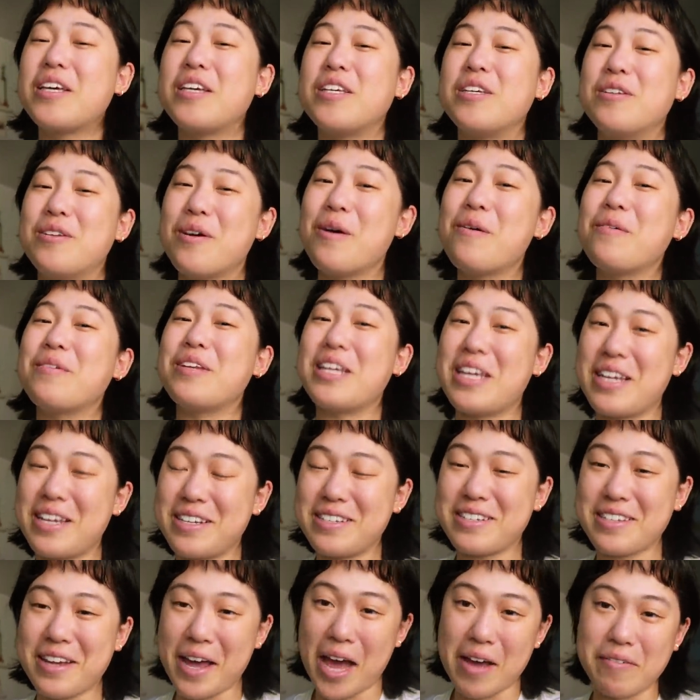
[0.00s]
you don't
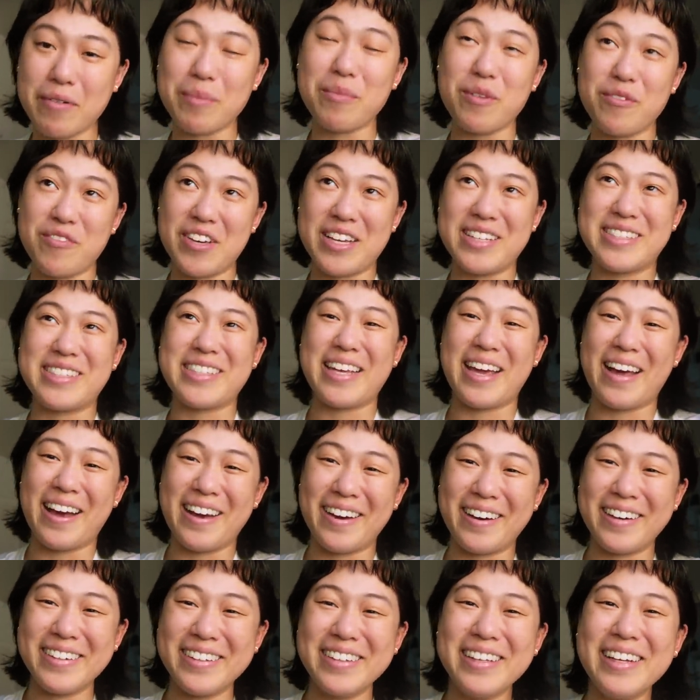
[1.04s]
need to have a moving
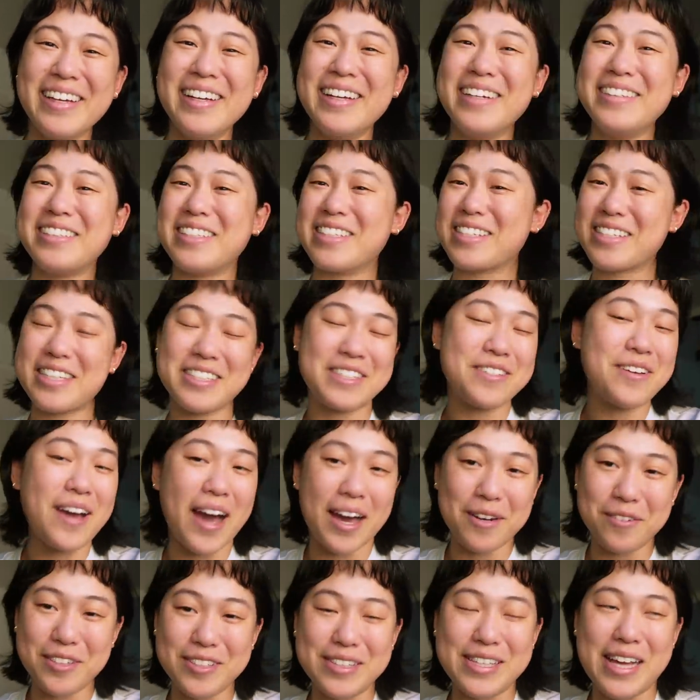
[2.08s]
sale just because you
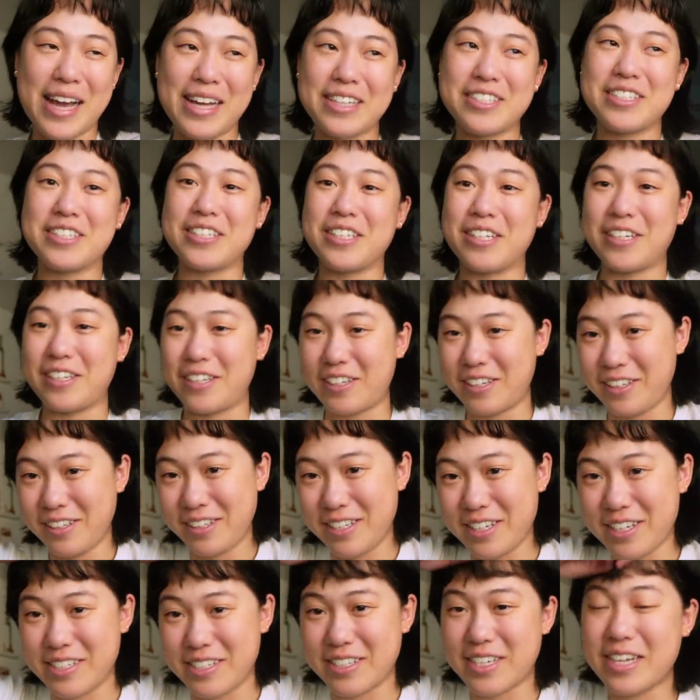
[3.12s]
had one last year,
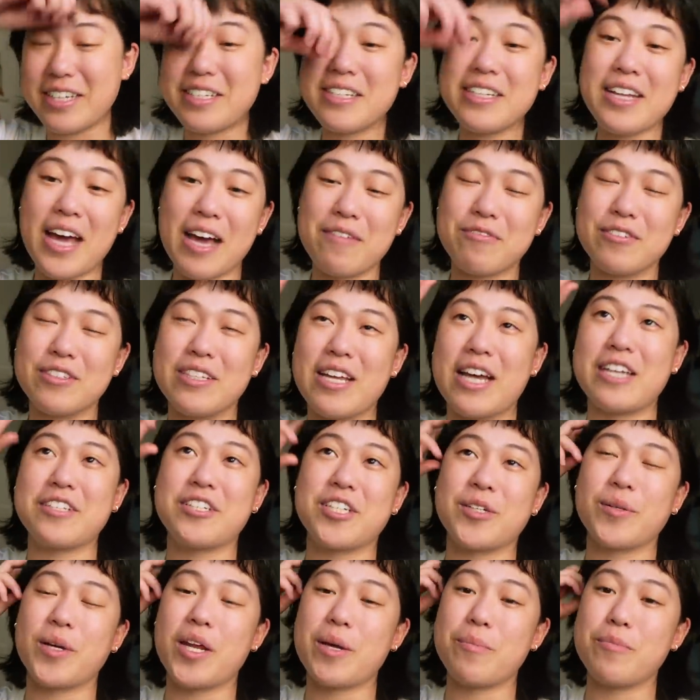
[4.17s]
because I did have one last
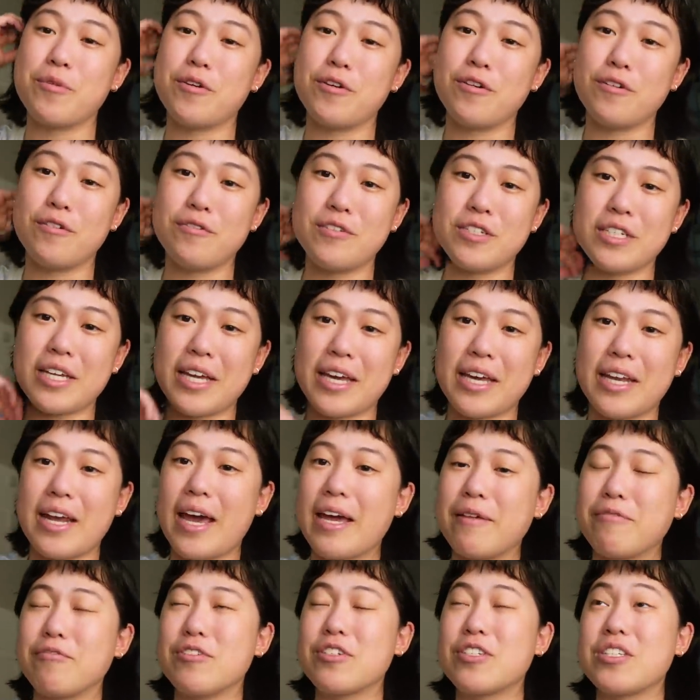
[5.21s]
year when I moved and I
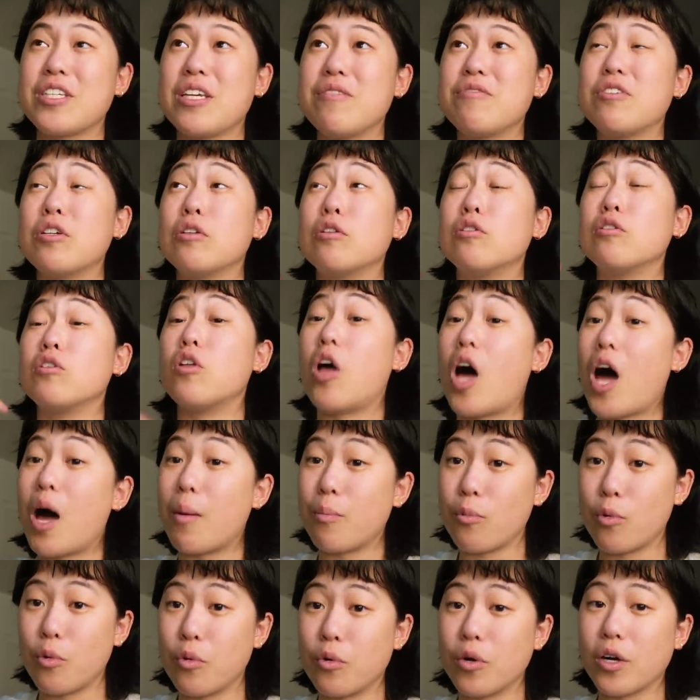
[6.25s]
received a lot
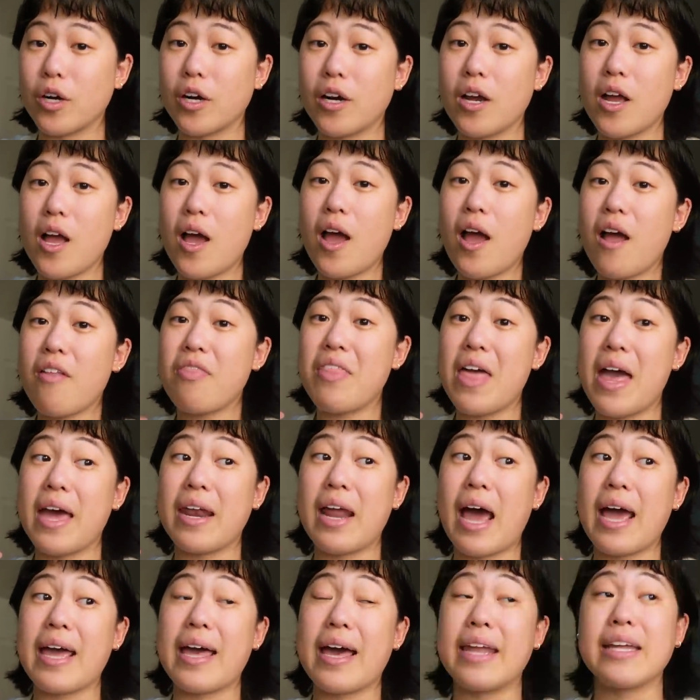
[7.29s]
more than
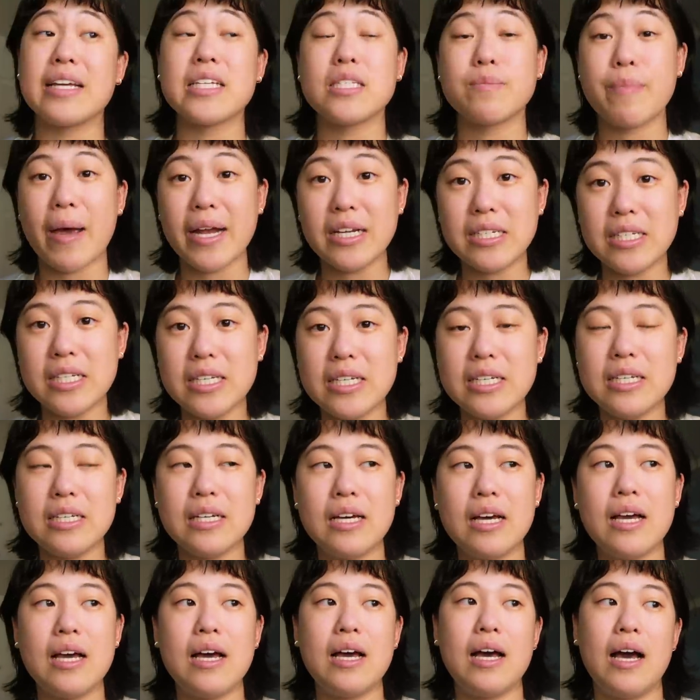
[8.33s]
I had expected.
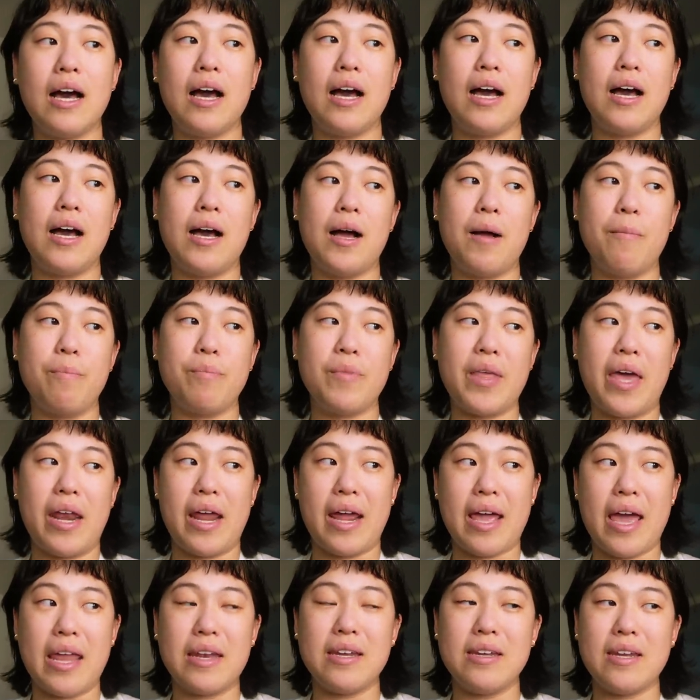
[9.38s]
And I
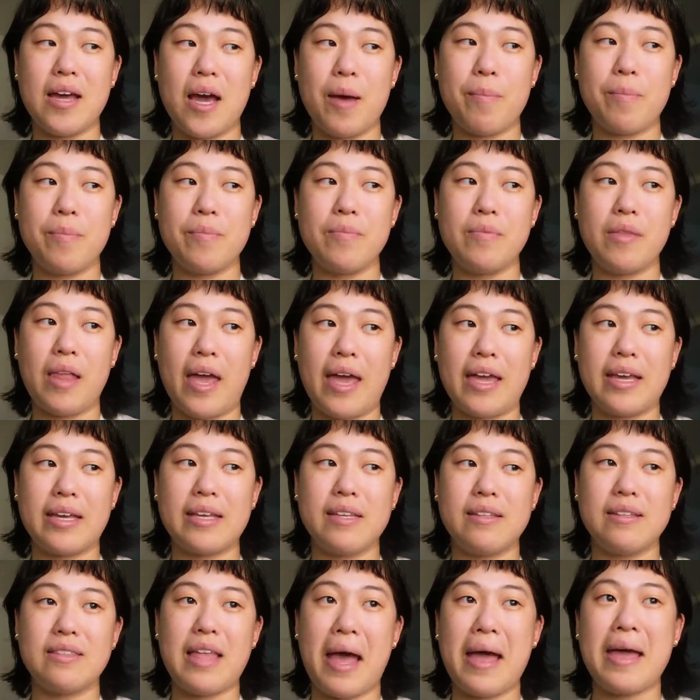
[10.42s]
ended up like
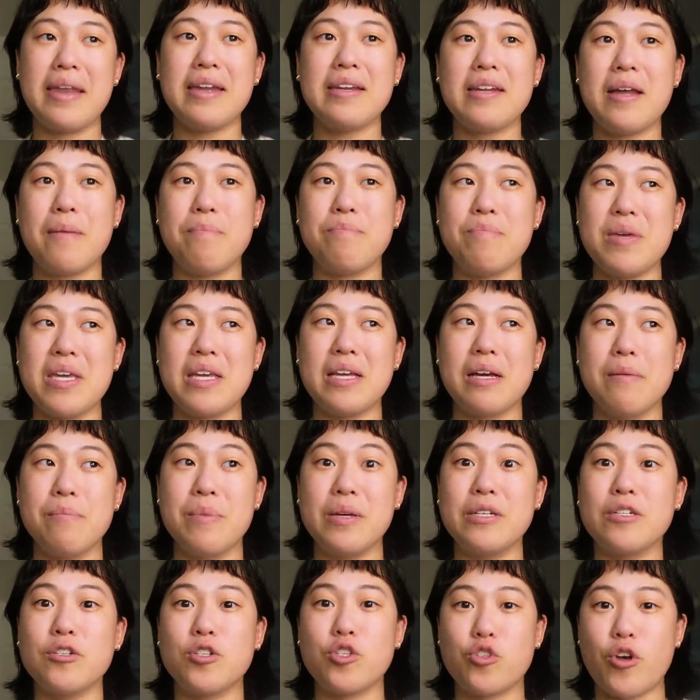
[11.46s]
that ended up being a
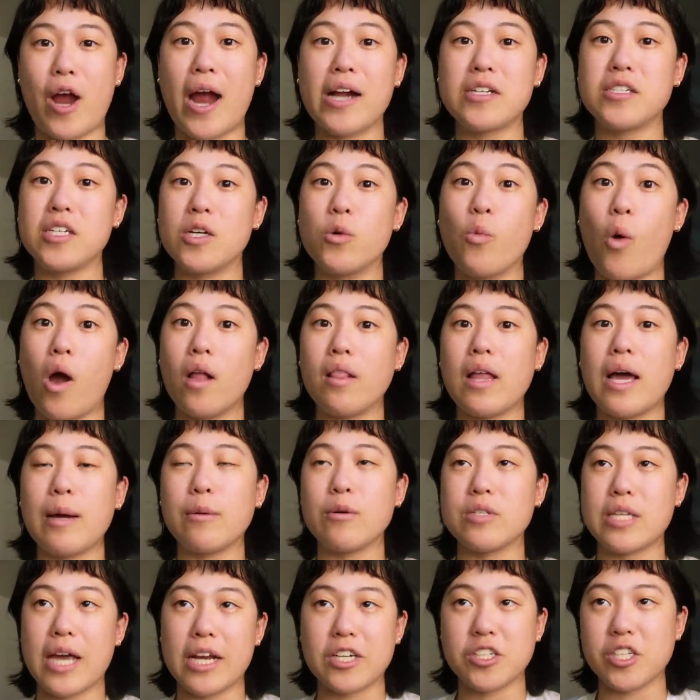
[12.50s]
bit distracting while I
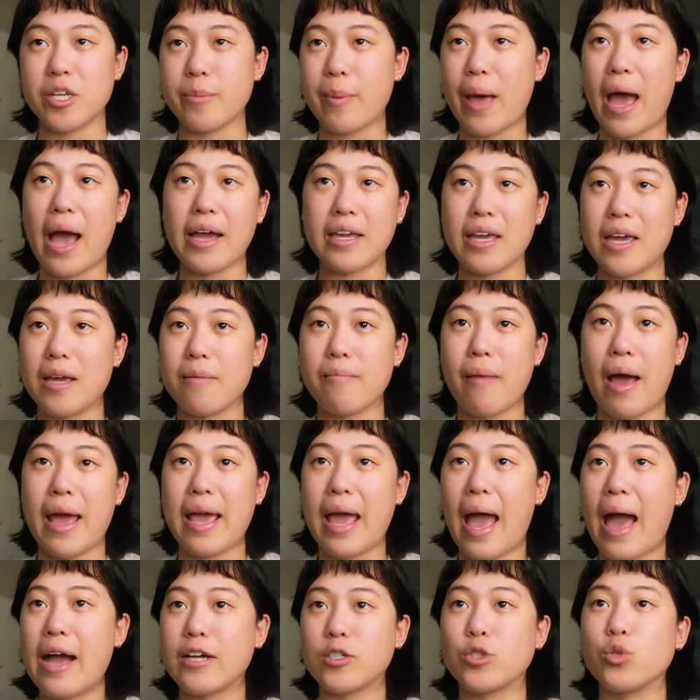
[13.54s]
was actually packing my
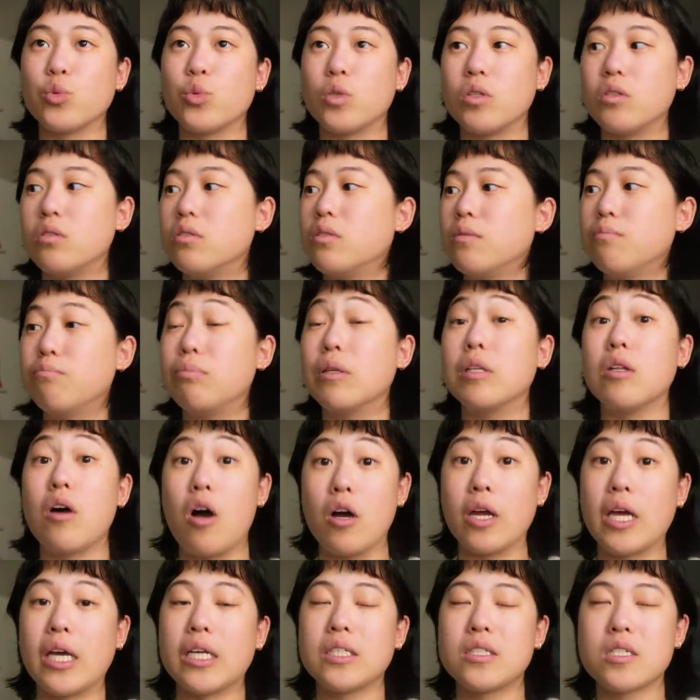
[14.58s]
actual
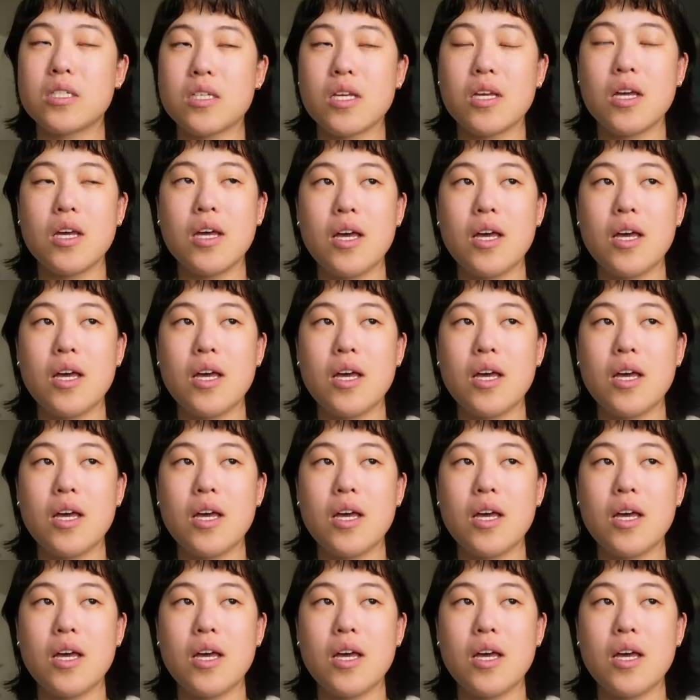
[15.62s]
belongings.